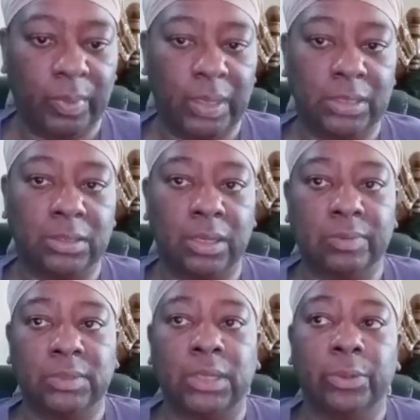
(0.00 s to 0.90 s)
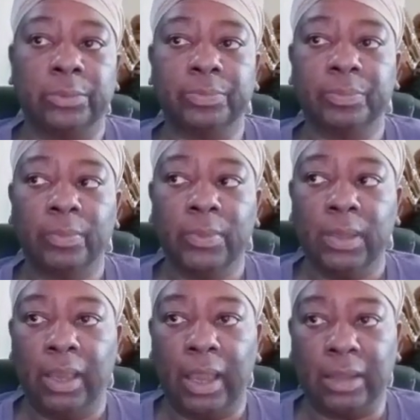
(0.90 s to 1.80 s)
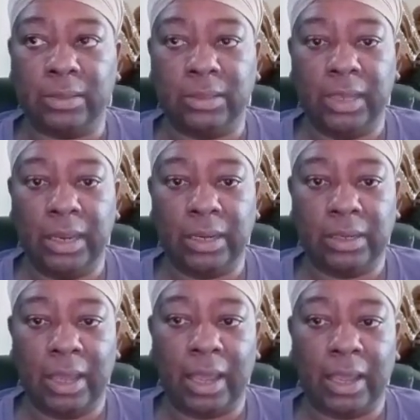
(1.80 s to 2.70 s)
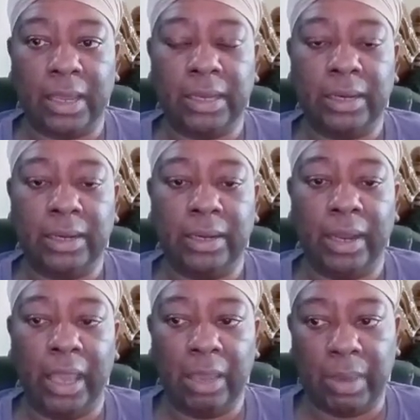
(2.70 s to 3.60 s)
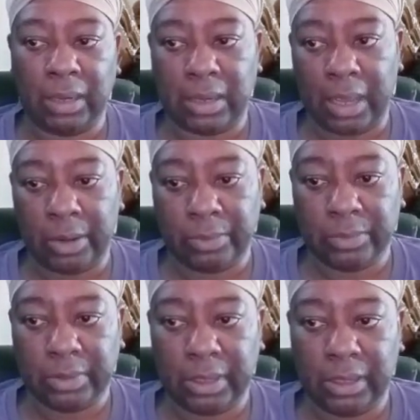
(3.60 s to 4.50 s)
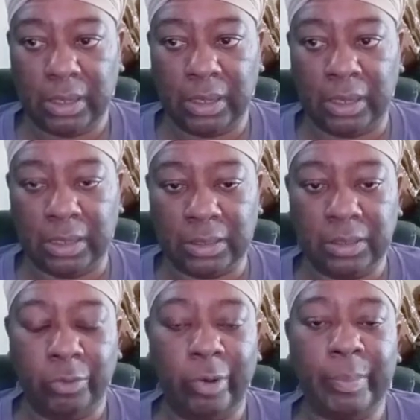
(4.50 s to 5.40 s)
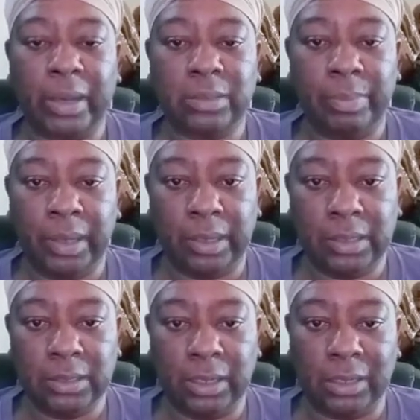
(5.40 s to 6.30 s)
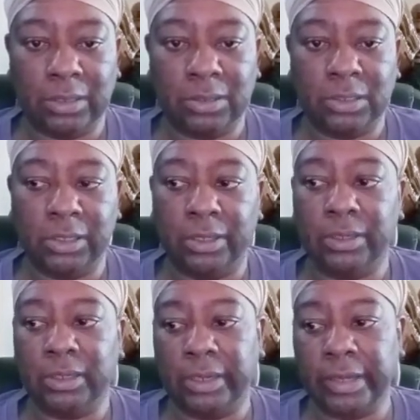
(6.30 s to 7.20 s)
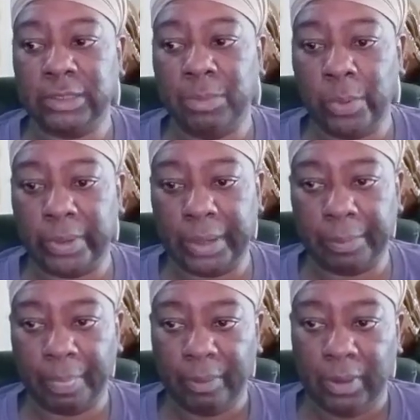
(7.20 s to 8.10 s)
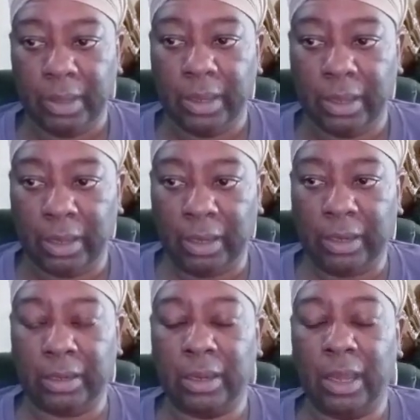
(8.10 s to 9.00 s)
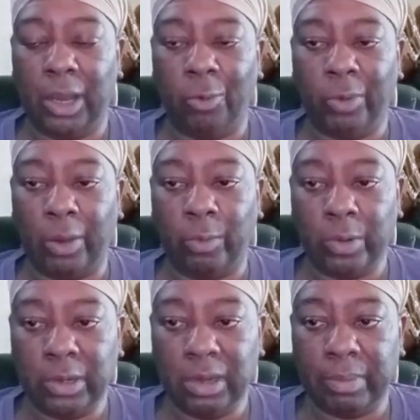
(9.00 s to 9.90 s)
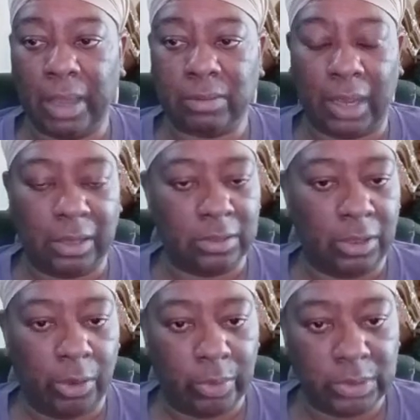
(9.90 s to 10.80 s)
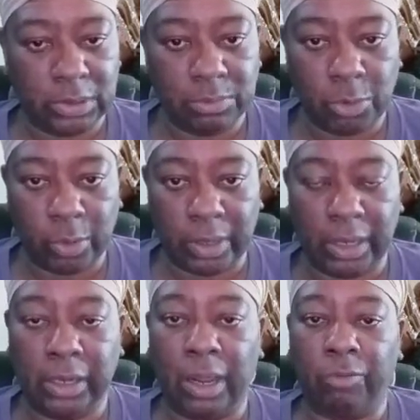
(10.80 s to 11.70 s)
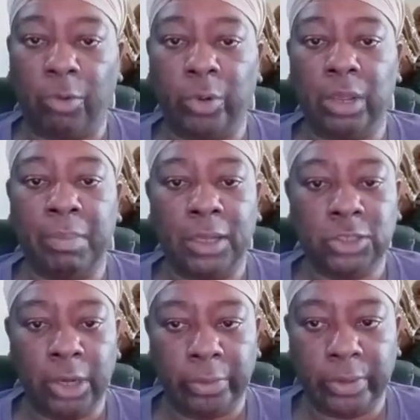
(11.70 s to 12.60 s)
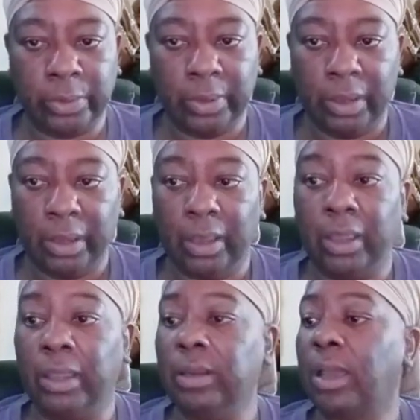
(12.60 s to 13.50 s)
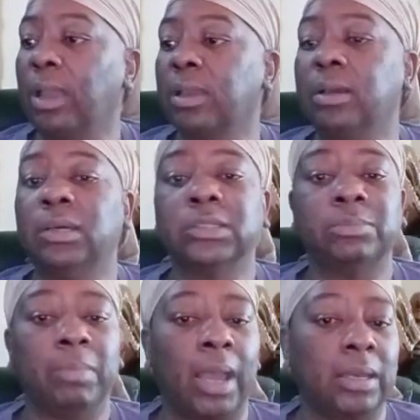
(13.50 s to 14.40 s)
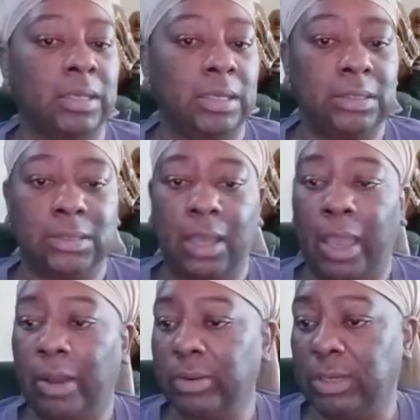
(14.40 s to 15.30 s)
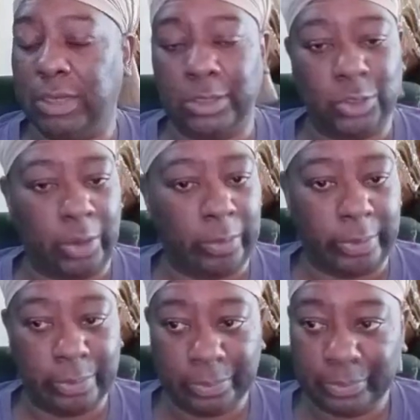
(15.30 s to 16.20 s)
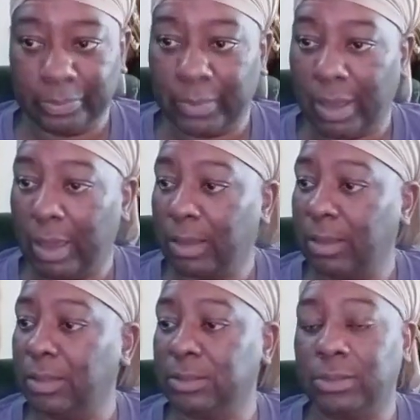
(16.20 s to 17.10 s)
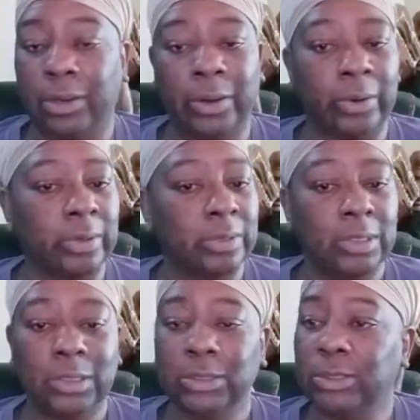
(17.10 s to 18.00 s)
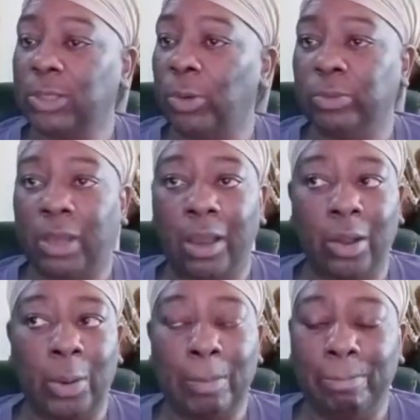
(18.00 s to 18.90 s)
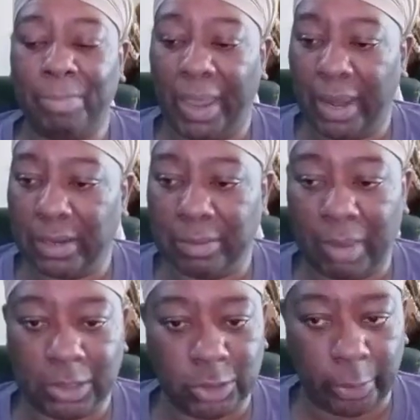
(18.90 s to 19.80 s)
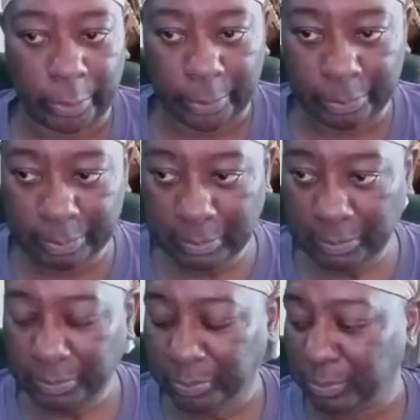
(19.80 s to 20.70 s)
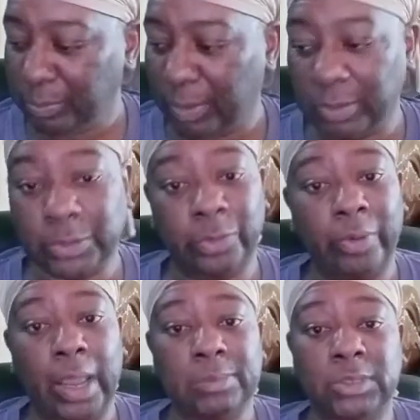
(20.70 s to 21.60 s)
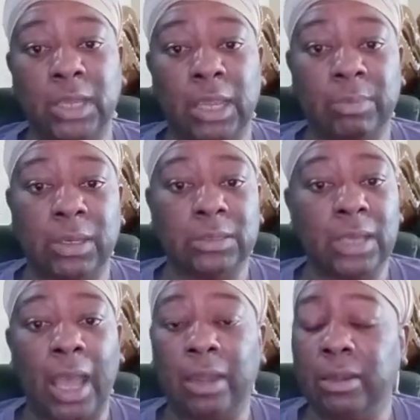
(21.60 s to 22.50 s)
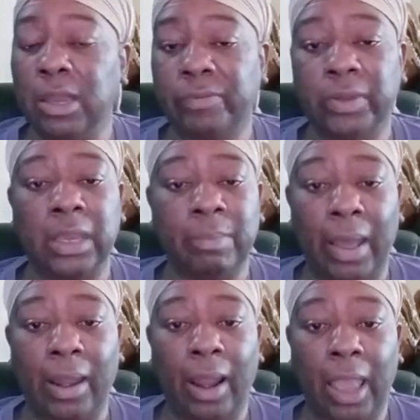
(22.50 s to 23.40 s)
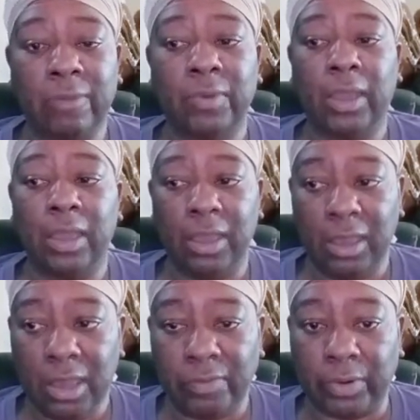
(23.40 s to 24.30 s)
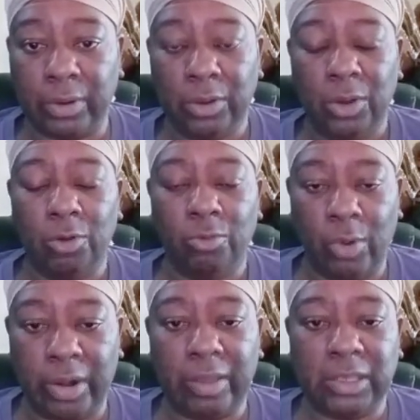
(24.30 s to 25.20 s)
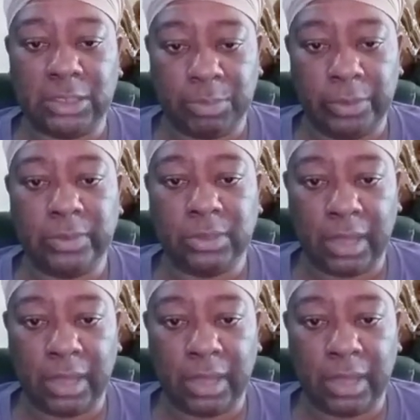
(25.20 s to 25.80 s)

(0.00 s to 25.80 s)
and stuff. So after that, I laid back down and went back to bed until the next morning. And when I woke up, I thanked the Lord some more. And I wrote in my journal, and I cussed my niece out in that journal. I cussed her so doggone bad in my journal. It was a crime shame because I never in my life ever want to experience